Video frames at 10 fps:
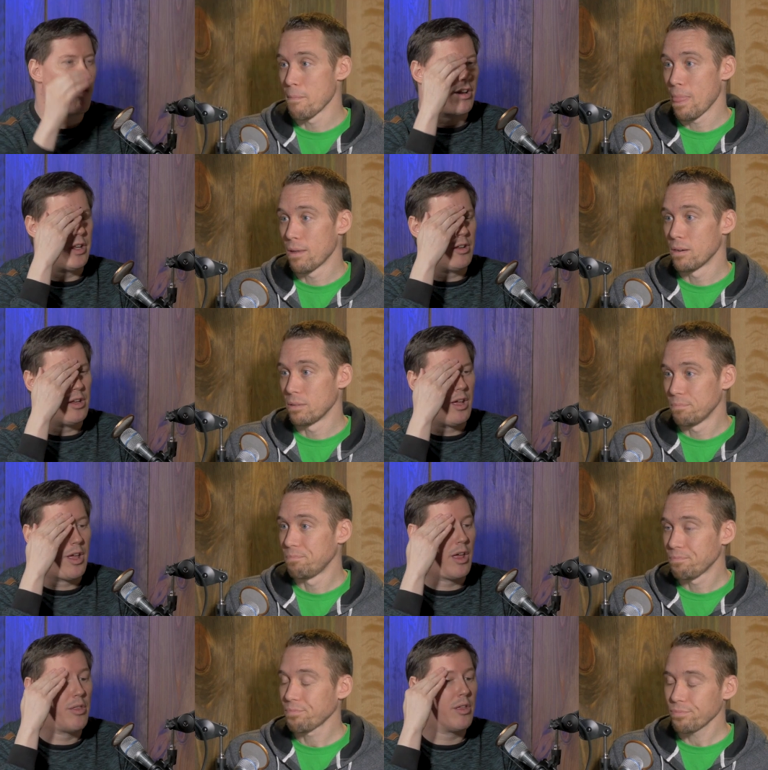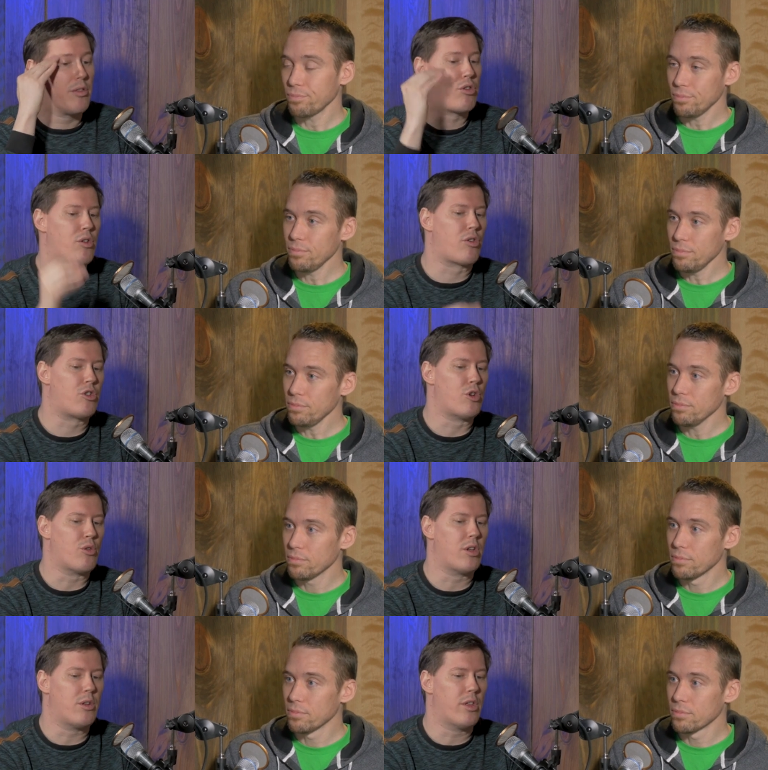Speaker 1: exactly. And uh, I, I, think this just
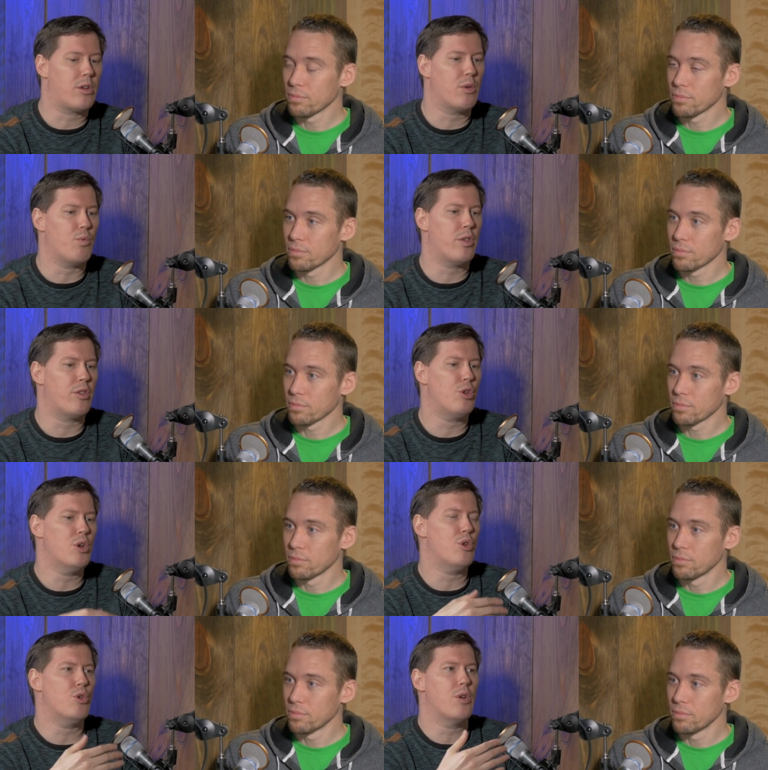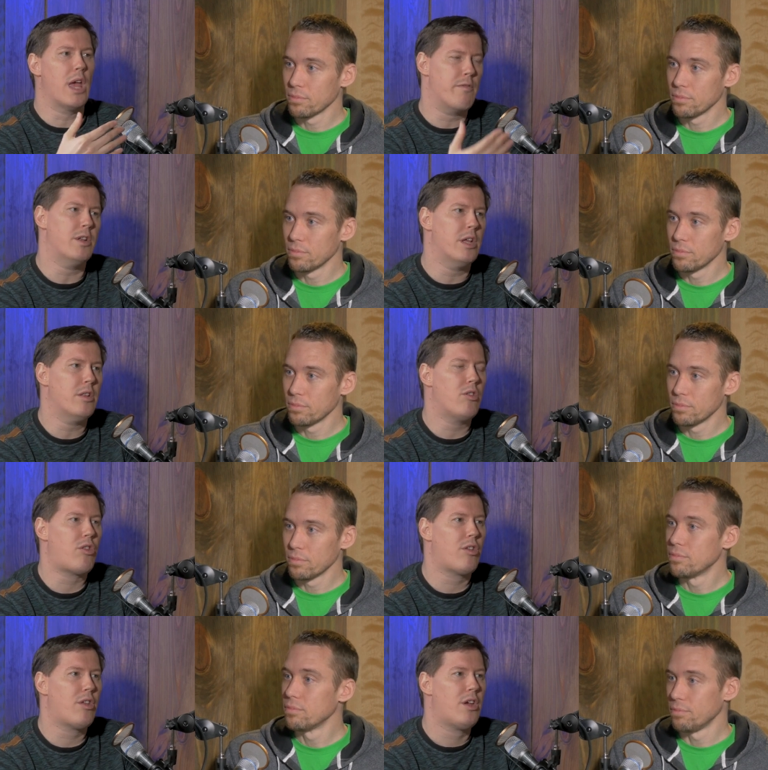shows that that uh, with new and new
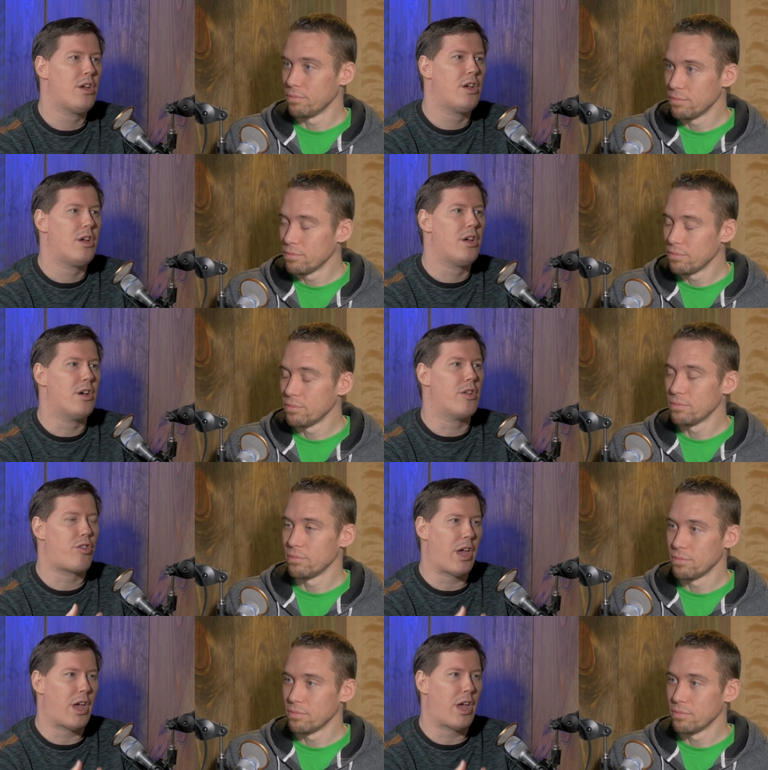evidence, uh,